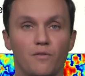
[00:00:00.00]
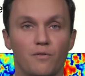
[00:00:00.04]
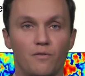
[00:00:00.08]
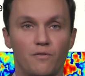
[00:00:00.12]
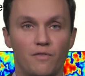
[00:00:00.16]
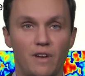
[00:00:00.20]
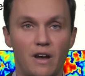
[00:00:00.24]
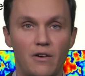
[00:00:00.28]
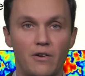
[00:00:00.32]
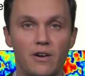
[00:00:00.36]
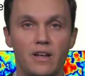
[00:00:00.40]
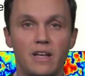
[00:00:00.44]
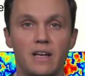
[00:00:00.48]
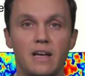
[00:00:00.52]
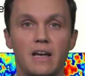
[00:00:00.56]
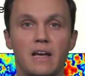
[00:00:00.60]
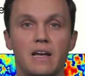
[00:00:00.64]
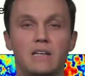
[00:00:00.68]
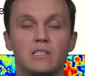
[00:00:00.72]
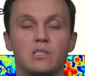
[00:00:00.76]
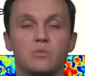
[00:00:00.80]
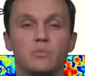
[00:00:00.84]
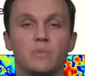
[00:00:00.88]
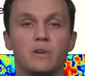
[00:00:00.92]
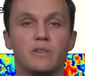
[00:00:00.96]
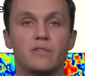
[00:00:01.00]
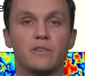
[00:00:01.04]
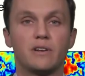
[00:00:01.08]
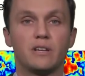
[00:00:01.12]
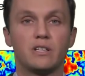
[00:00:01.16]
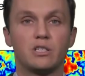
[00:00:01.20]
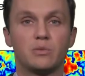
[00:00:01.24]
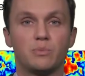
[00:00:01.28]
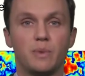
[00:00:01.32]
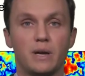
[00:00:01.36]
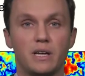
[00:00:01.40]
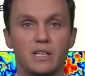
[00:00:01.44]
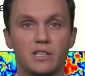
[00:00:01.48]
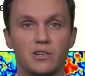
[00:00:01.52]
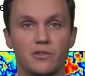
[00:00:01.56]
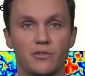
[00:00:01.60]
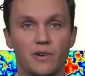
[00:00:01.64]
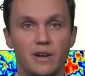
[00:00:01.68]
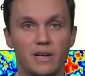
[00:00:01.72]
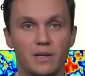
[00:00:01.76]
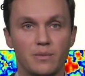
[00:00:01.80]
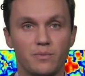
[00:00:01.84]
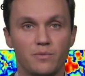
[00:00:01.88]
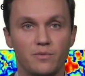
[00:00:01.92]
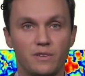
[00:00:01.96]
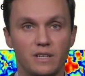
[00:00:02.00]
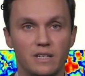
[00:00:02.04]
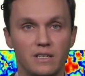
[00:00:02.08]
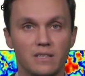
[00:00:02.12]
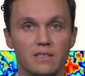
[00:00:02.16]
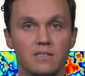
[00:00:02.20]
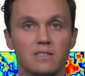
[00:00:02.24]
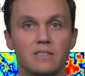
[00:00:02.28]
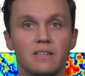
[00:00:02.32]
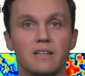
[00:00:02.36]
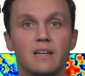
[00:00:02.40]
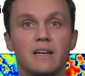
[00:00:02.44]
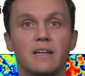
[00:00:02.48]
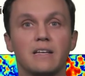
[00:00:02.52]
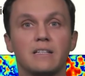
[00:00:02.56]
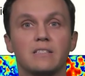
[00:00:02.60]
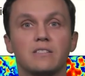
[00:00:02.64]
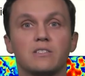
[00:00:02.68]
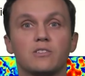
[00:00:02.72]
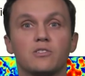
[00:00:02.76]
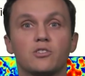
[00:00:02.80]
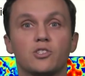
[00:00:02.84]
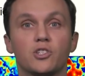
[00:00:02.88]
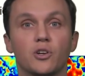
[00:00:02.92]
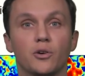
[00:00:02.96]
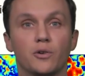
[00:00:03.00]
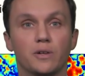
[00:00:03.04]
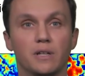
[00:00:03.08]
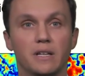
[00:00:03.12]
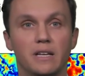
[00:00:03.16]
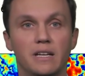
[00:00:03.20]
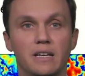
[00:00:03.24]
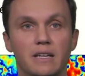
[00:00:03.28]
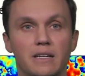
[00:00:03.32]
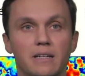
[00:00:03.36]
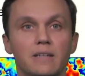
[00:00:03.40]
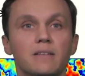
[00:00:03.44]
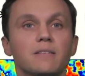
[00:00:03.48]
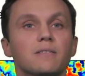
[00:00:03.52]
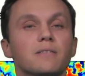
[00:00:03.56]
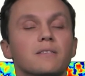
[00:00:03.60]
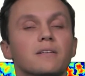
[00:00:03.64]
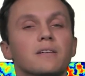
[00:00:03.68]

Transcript: very asymmetric spatial random fields as shown here.